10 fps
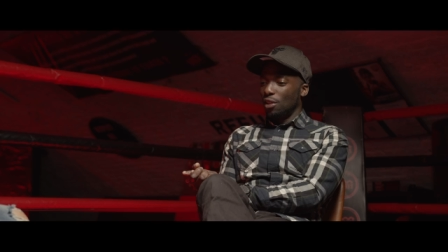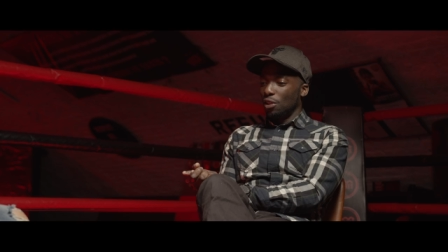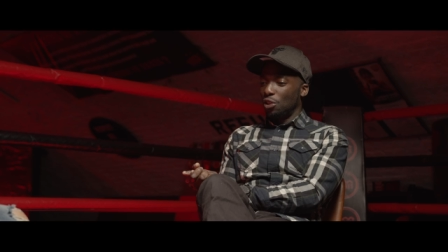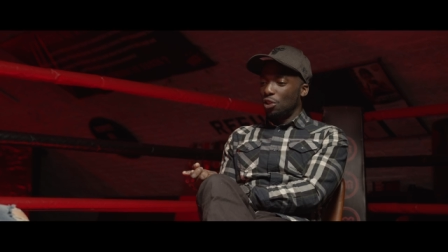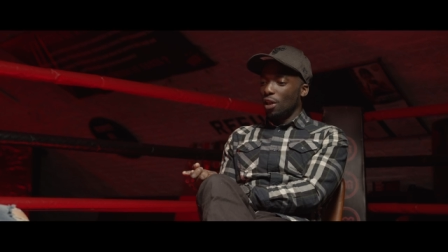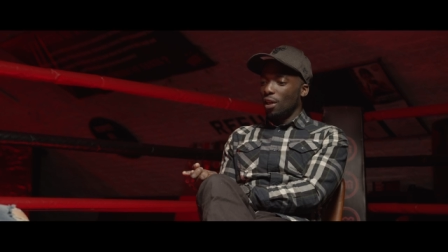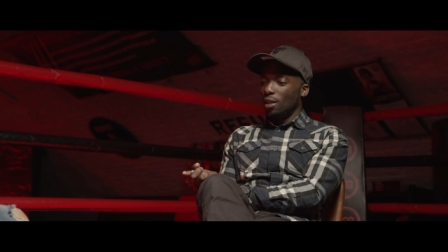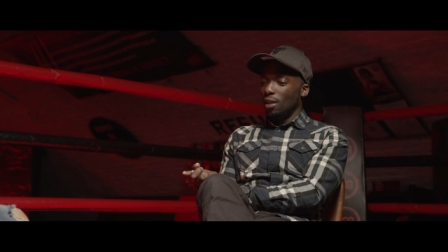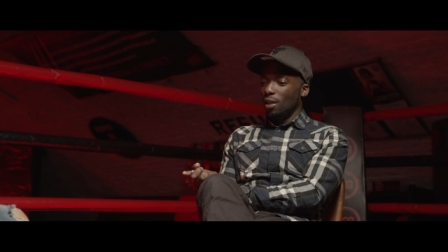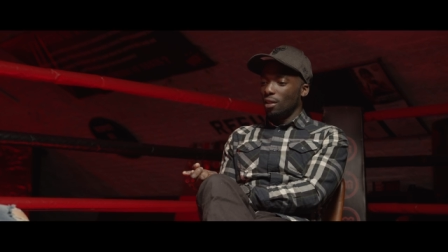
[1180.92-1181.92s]
The
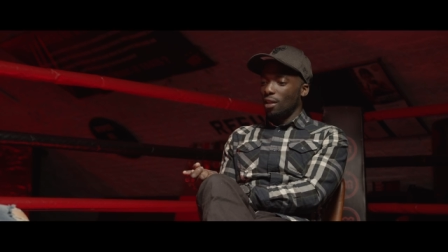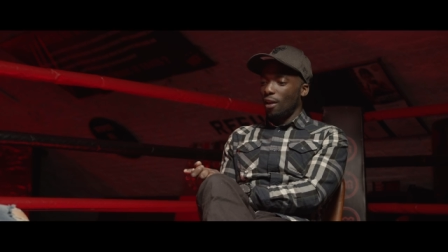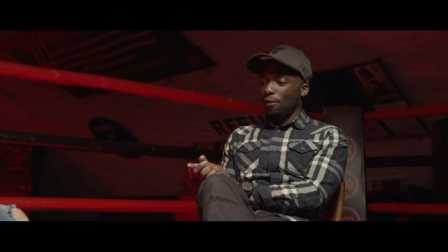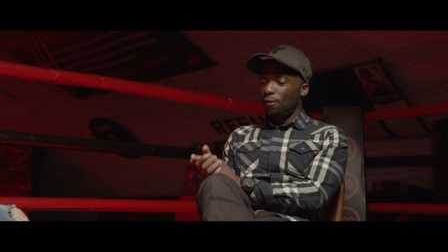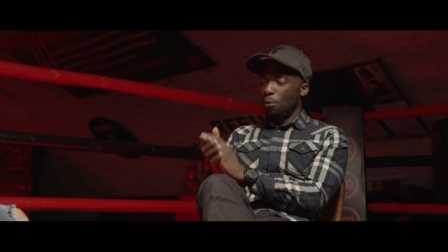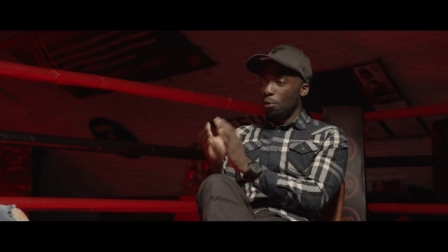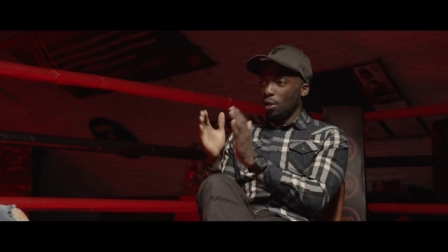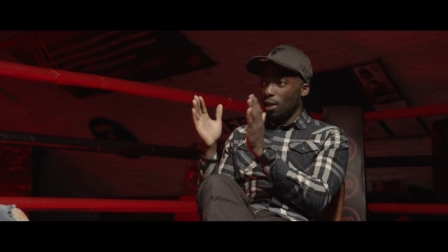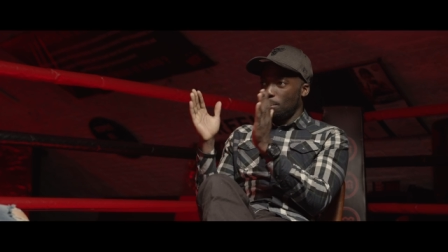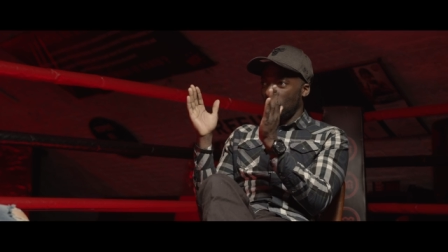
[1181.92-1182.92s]
journey, that 4
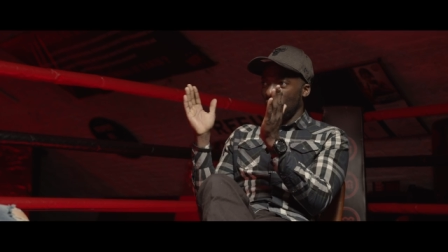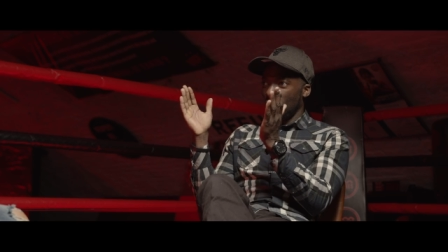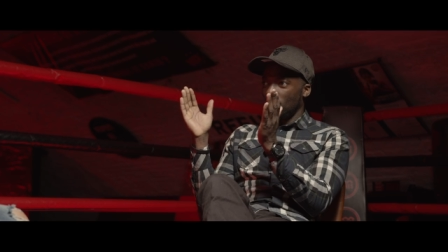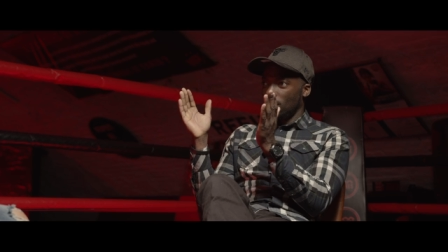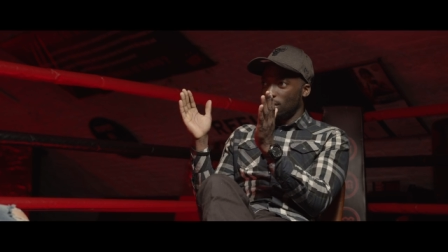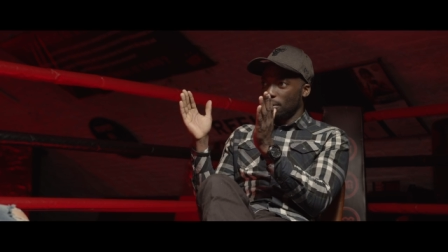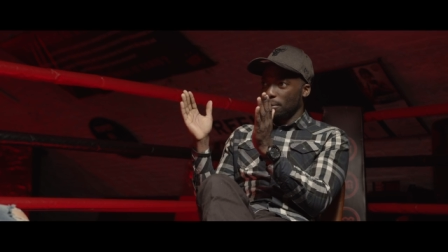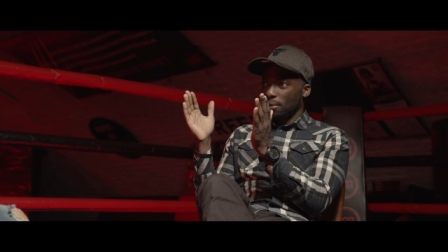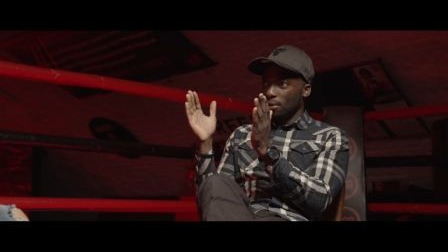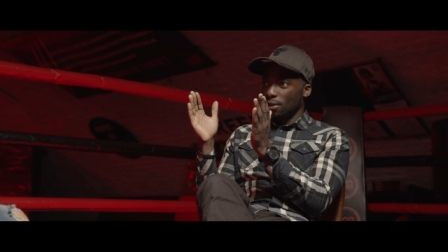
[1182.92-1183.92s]
year period
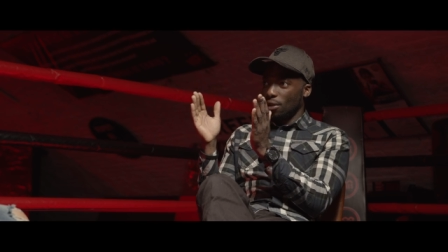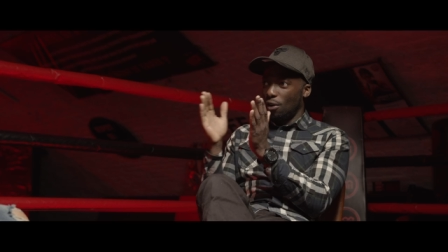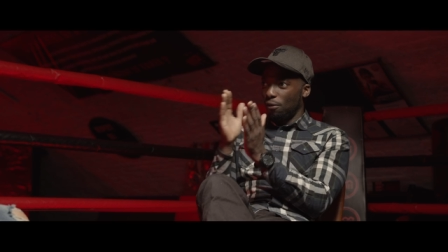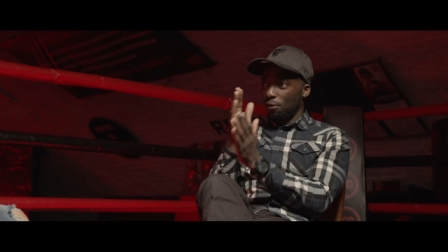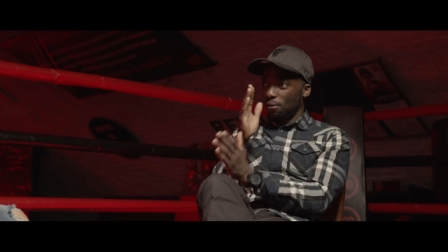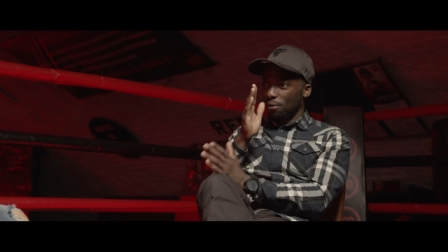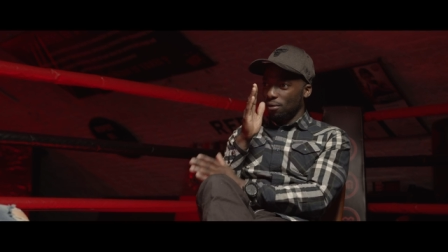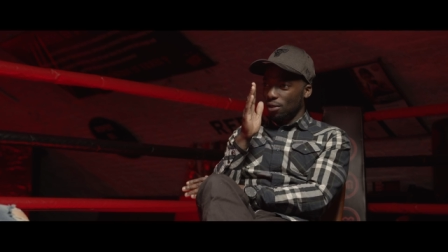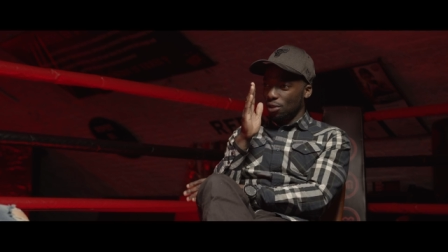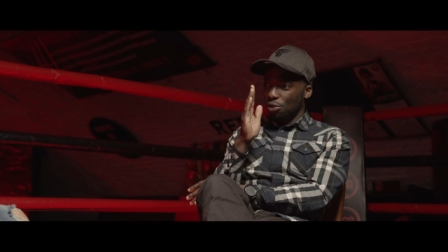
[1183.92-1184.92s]
of
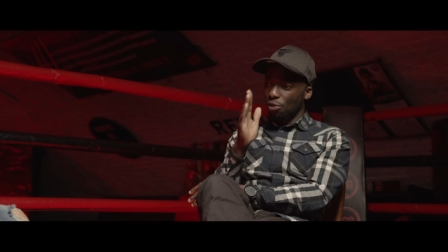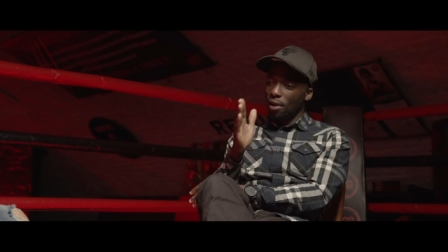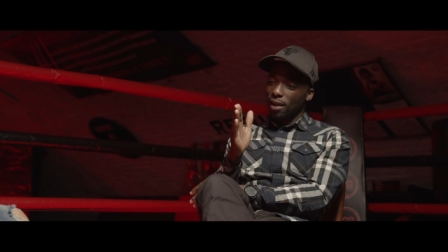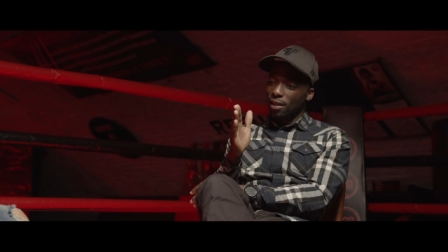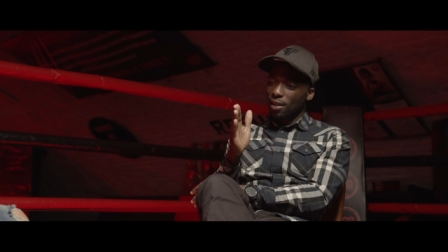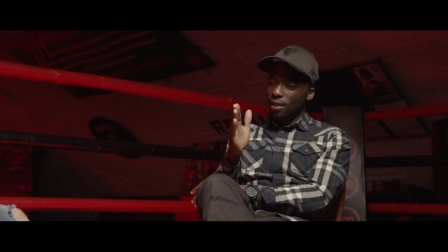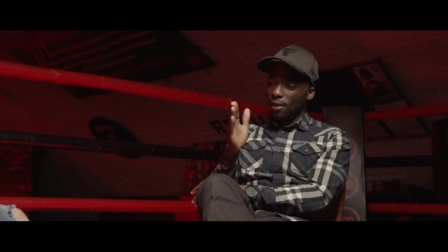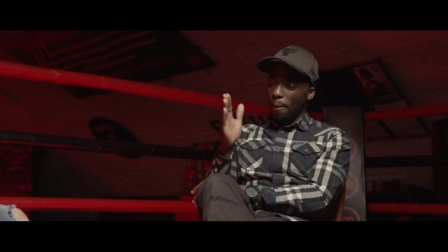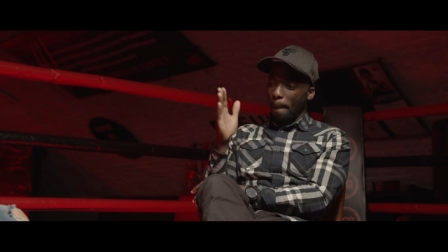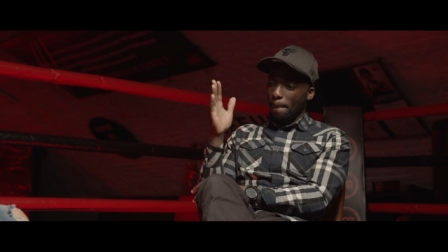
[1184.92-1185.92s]
the
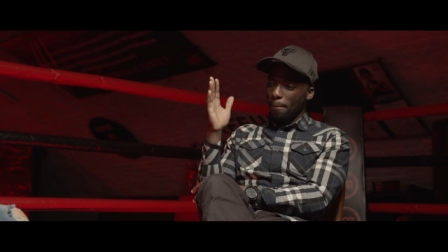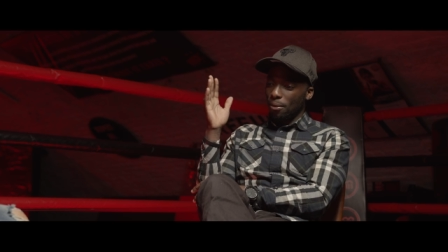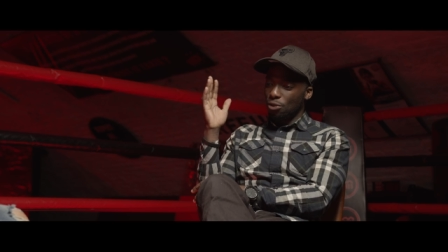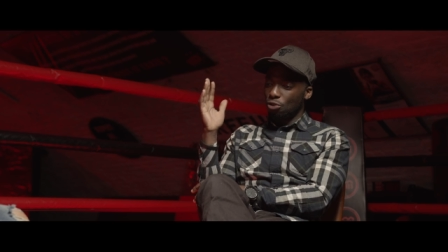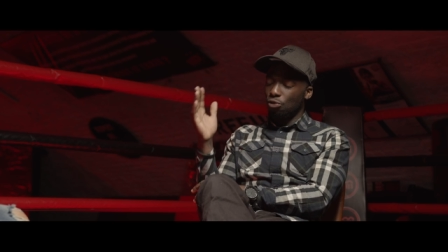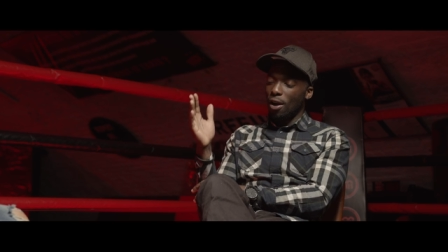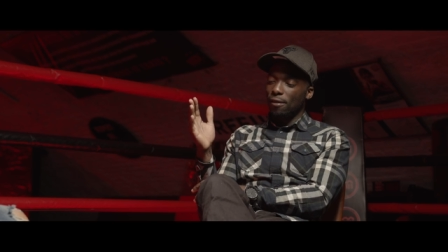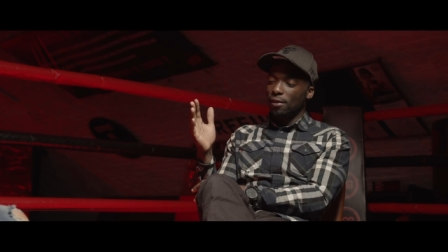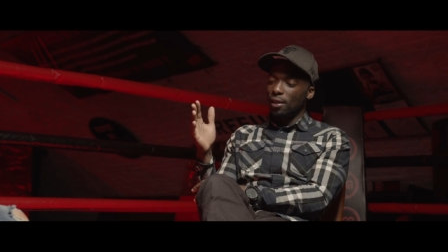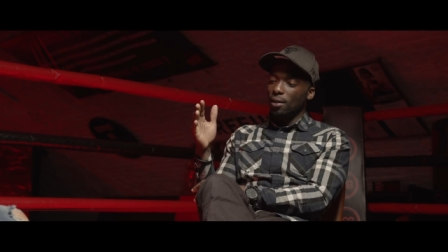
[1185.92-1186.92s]
training,
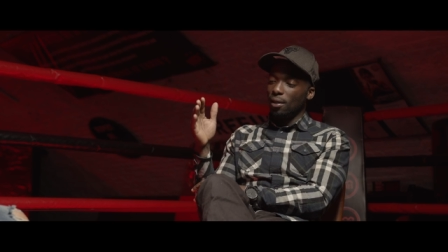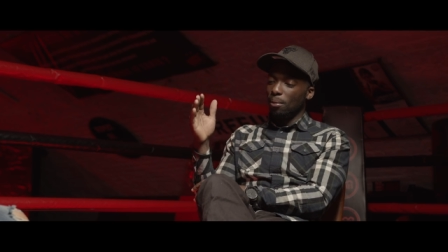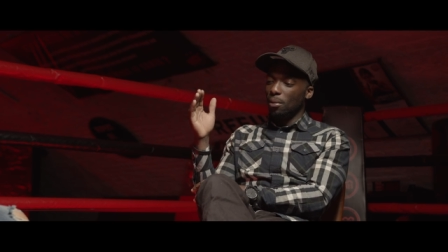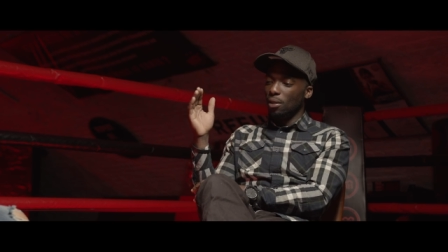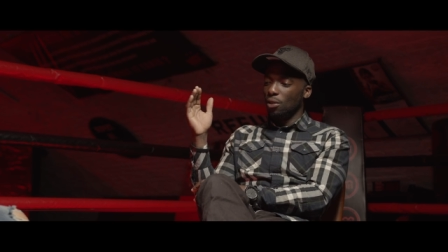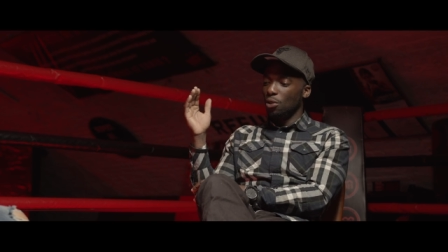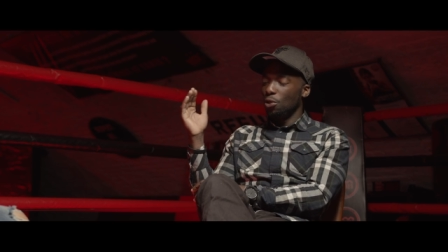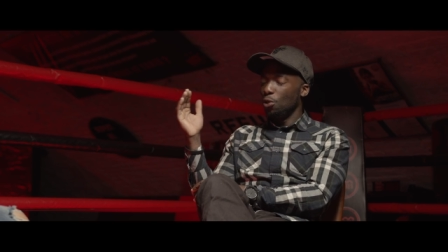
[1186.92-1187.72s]
traveling, meeting